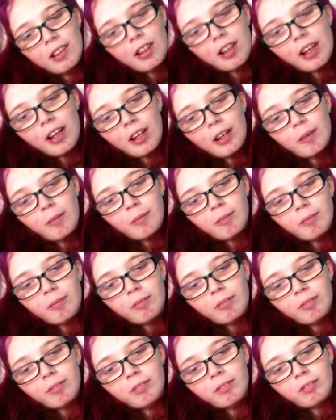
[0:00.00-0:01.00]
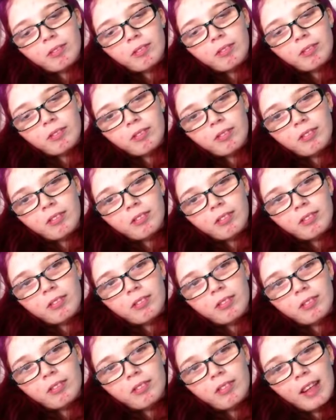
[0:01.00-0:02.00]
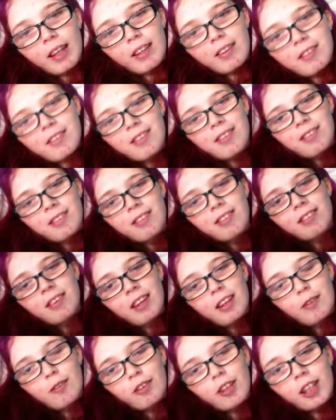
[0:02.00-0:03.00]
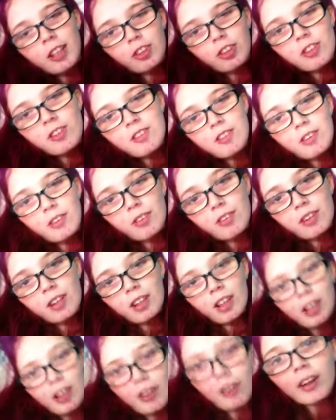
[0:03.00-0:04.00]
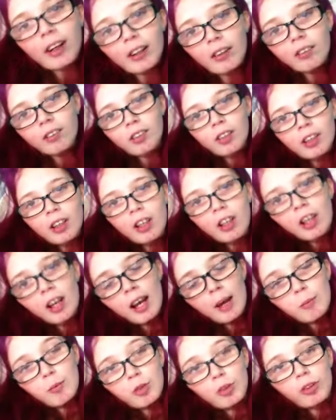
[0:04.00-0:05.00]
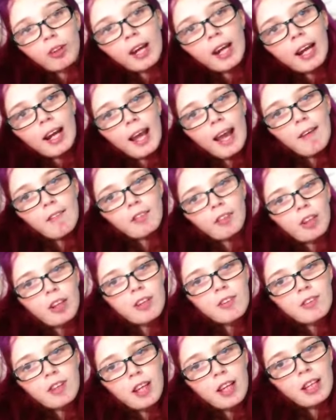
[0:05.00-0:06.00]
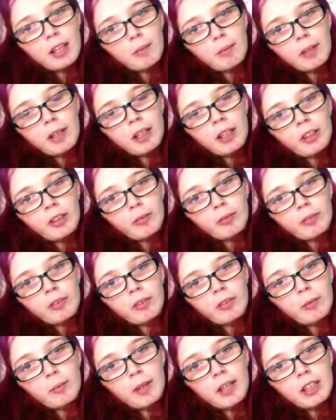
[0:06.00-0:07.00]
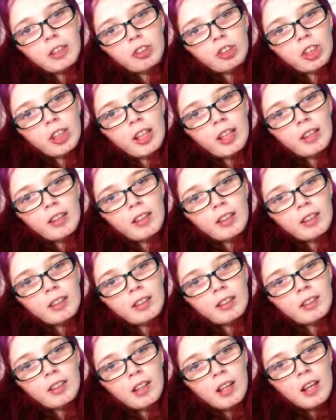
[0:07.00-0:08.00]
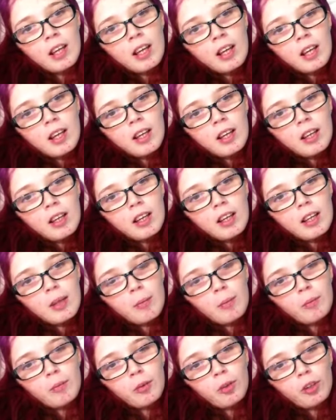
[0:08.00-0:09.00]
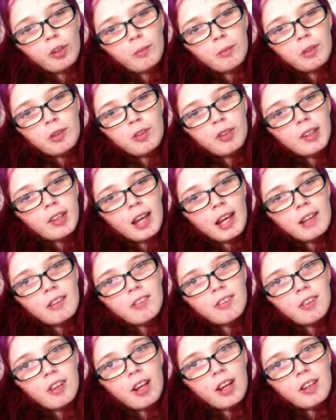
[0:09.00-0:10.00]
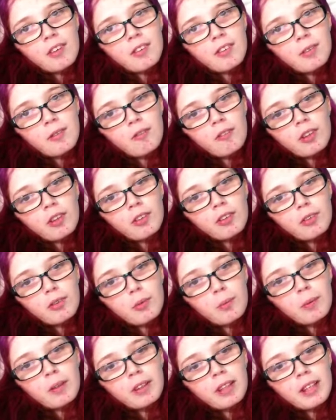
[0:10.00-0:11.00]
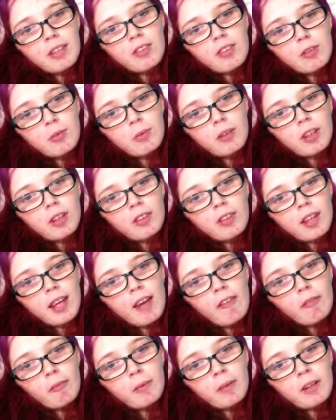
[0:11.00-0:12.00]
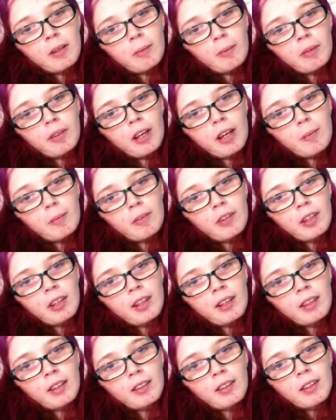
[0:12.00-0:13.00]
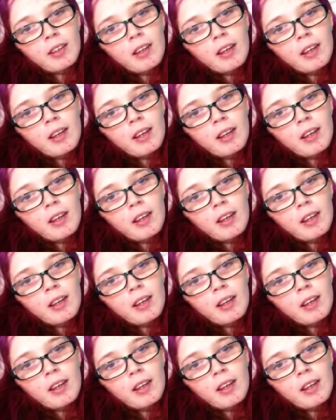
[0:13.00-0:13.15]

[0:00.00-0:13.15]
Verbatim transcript: Um, thanks. Thanks for actually still sticking around. I'm so glad I haven't lost anybody on the page yet, and Immortal Music has lost some views, but that's just because I haven't been up- updating.